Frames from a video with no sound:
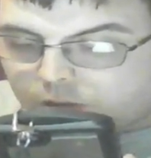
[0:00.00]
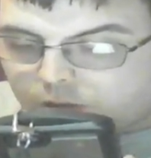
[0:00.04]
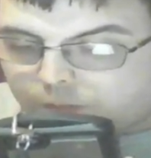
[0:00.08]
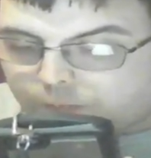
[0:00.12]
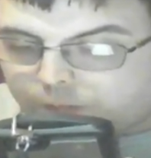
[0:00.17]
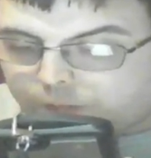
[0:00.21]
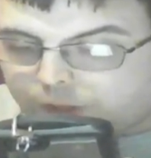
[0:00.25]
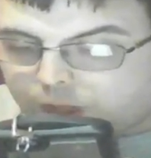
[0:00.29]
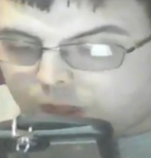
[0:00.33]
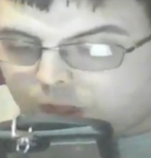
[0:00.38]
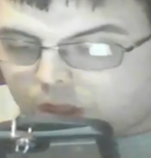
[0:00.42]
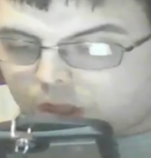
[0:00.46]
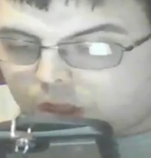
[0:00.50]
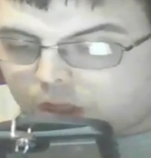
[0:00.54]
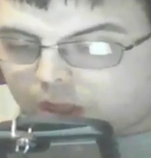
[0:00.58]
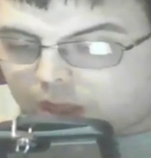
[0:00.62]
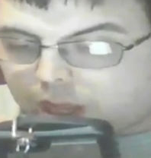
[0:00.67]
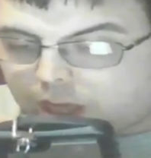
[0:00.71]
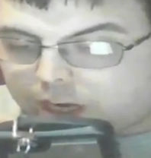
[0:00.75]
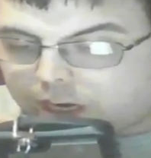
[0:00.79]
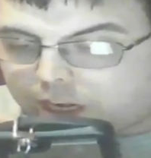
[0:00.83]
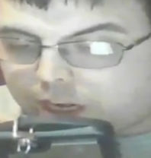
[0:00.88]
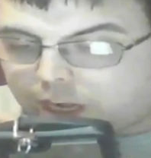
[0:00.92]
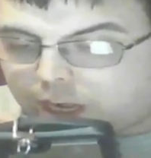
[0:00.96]
This is
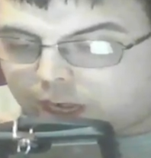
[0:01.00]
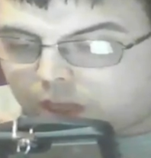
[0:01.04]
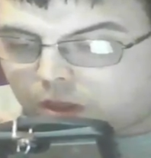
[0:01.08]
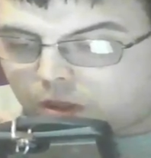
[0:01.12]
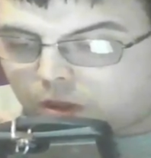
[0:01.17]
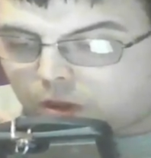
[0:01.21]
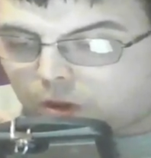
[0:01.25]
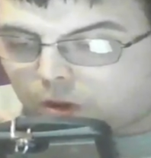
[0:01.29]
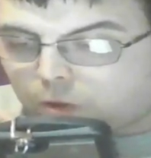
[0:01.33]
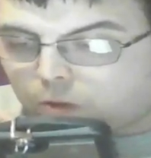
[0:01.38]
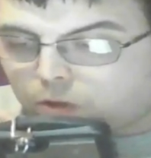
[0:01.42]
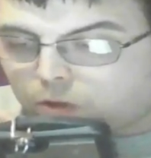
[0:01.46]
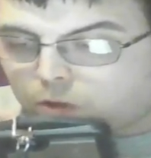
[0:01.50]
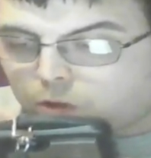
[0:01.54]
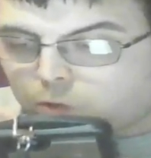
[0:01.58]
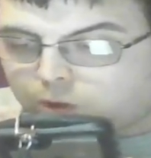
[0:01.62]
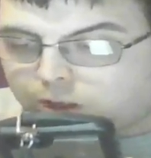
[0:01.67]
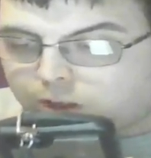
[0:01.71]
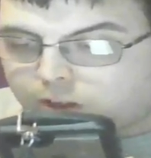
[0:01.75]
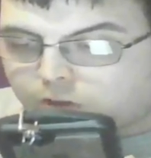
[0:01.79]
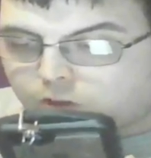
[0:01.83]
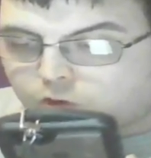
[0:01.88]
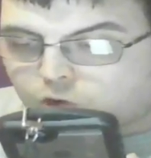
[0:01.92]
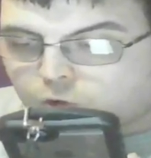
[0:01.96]
adding insult to
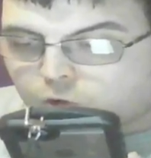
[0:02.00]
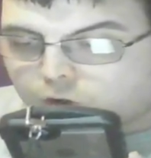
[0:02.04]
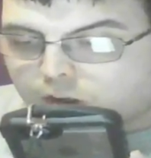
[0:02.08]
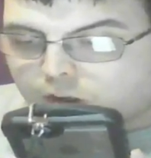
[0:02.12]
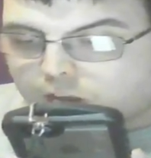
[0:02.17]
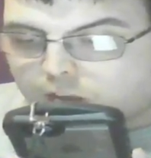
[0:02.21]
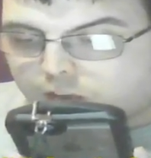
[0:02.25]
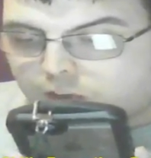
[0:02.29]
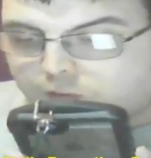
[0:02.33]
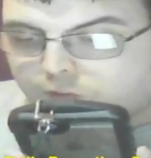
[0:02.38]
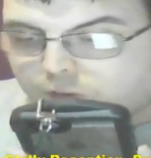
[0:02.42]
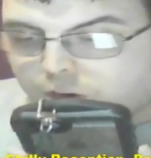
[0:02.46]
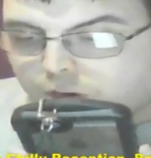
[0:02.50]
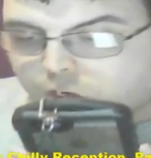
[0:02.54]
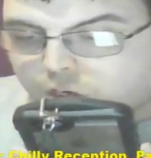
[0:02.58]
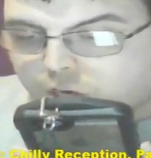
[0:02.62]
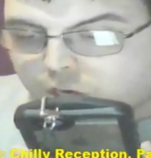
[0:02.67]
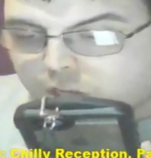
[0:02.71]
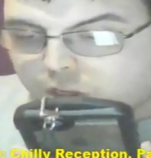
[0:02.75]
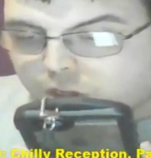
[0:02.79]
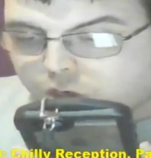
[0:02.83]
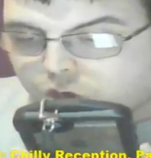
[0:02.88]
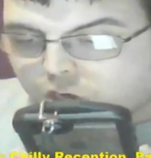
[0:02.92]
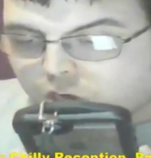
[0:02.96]
injury for
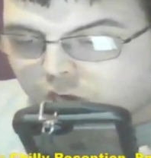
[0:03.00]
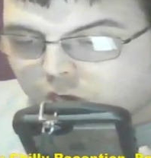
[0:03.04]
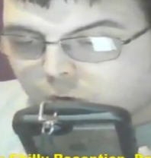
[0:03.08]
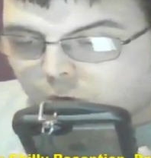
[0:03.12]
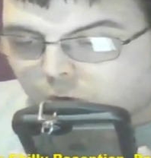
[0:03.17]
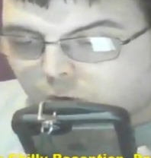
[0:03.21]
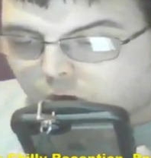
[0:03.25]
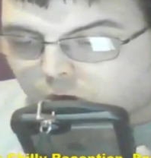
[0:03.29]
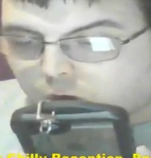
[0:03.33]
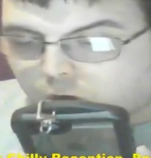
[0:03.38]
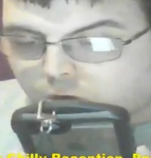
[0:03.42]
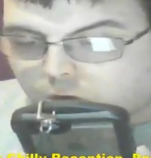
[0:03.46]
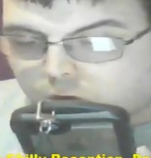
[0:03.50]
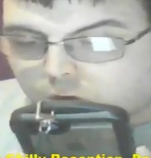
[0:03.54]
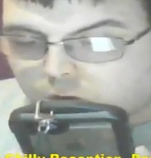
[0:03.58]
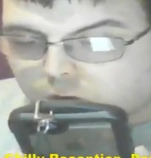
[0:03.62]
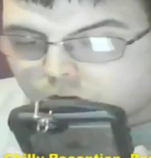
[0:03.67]
Shinjiro.